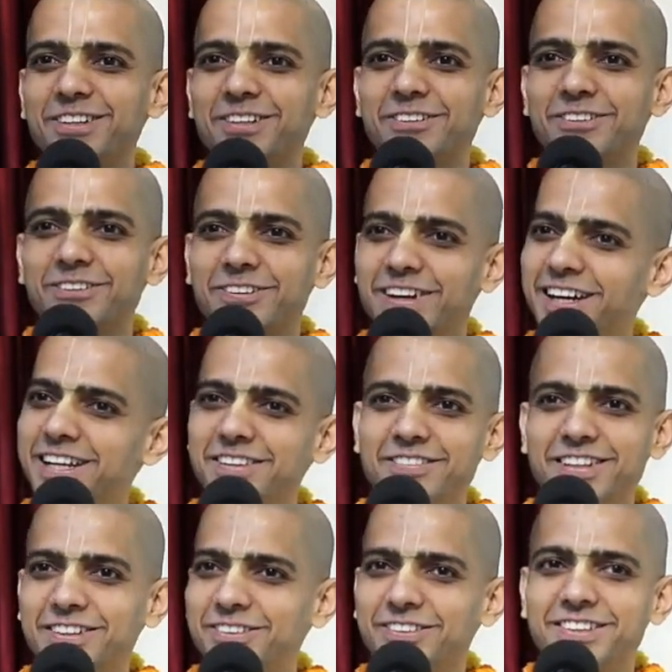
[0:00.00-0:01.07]
So,
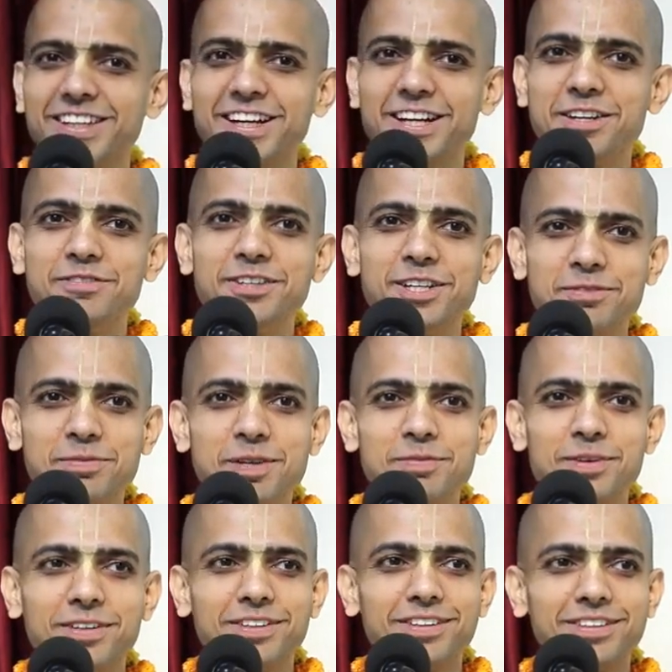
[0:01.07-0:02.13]
anyway, so they are envious
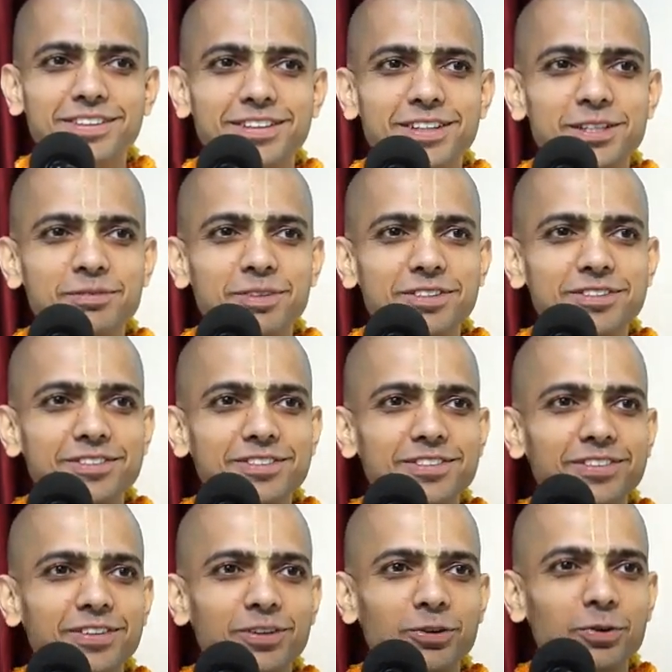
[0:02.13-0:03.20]
people,
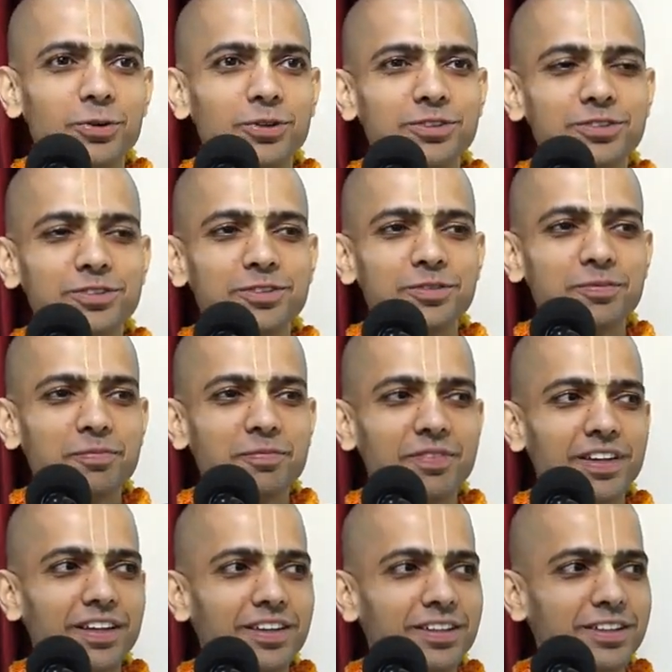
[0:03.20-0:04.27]
demons, rogues.
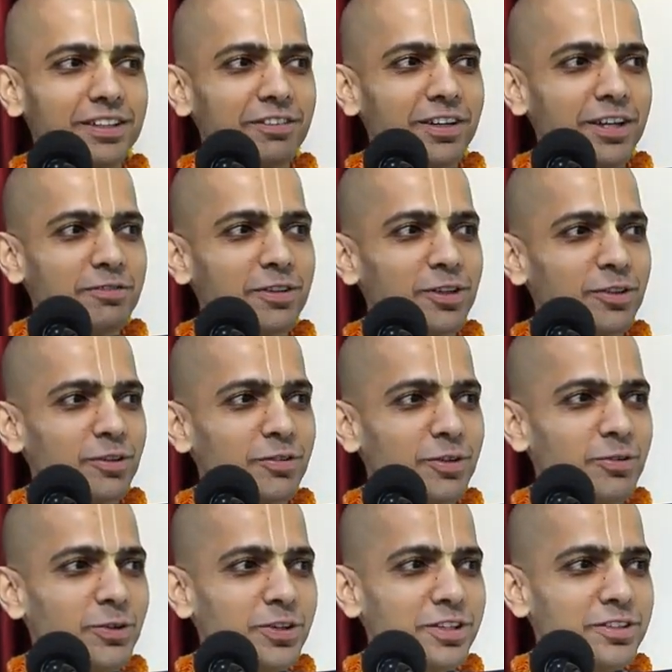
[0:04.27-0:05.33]
They were envious of
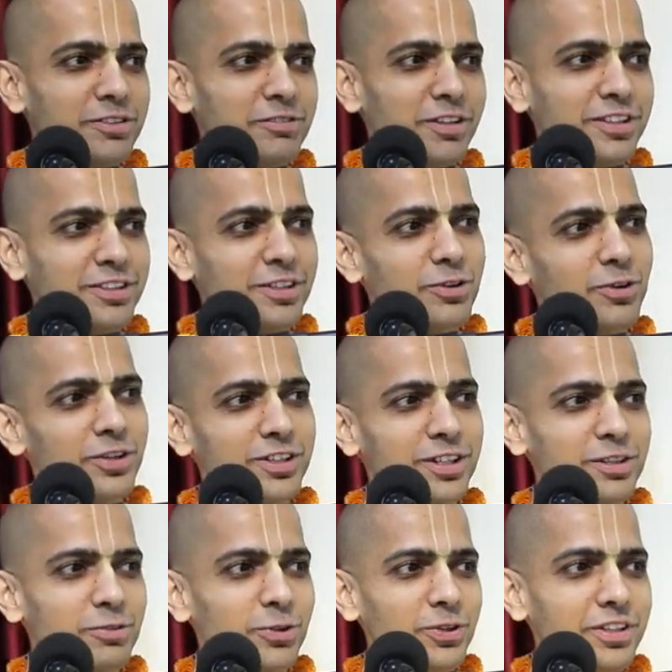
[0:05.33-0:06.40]
devotees. One, they got a
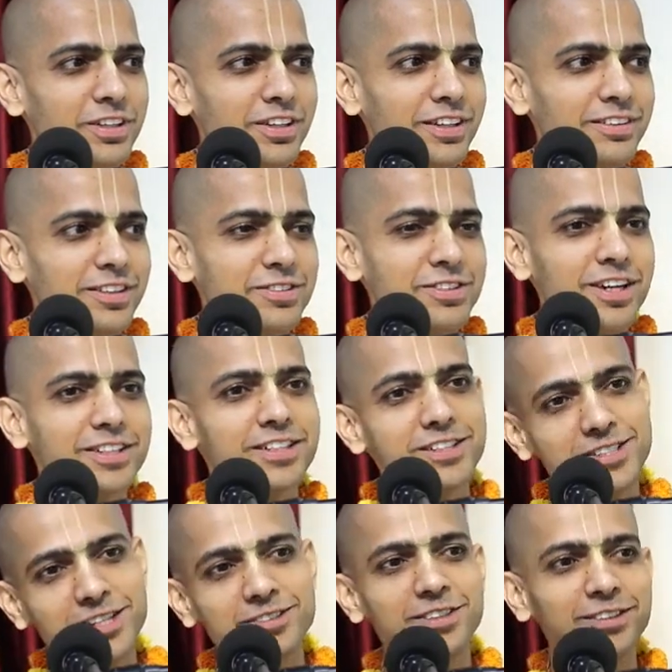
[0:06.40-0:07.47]
devotee and they
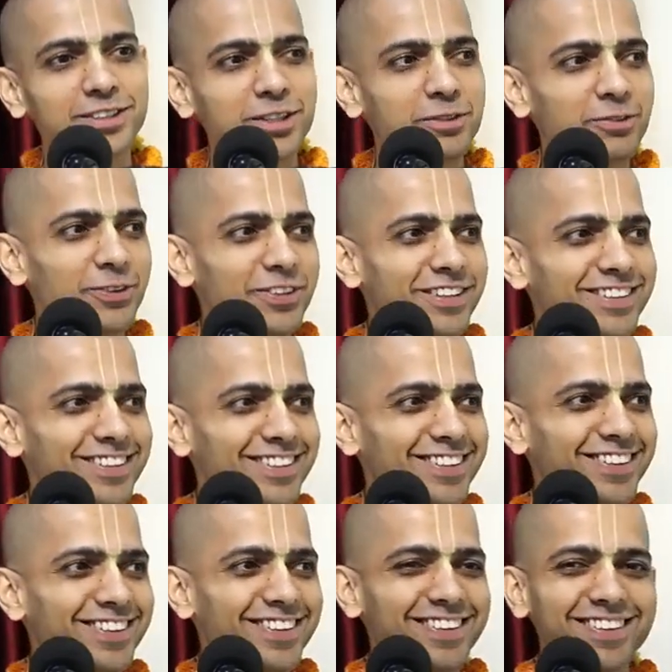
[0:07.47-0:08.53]
started chasing the devotee.
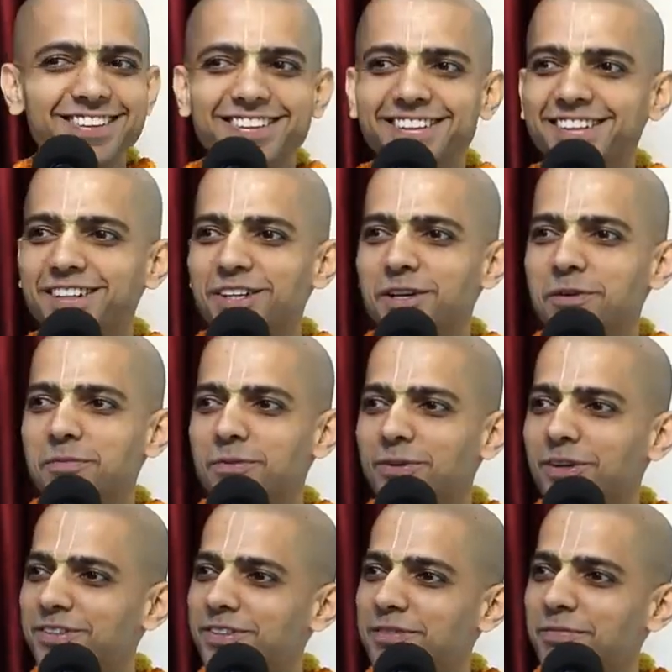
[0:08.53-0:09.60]

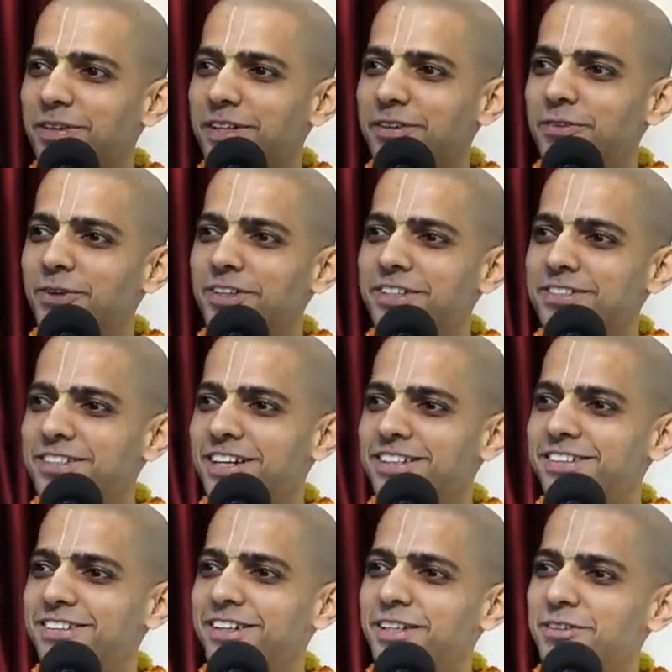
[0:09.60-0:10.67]
Poor simple devotee
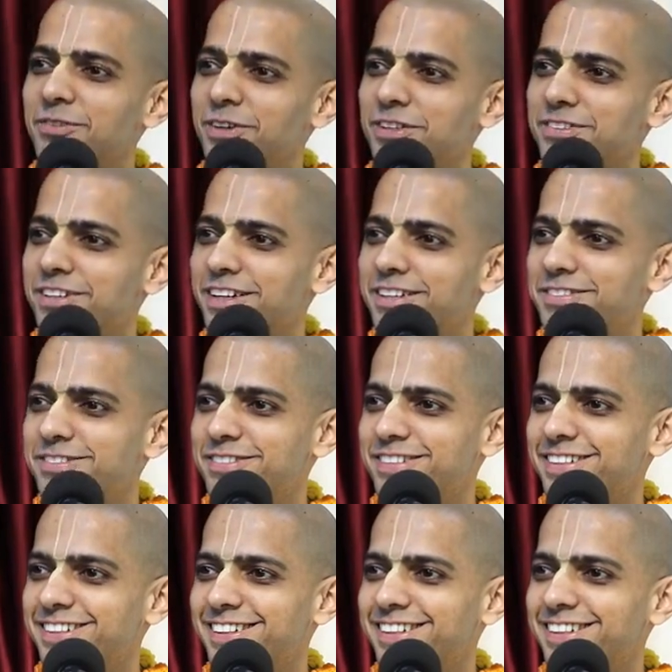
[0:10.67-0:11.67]
started running for his life.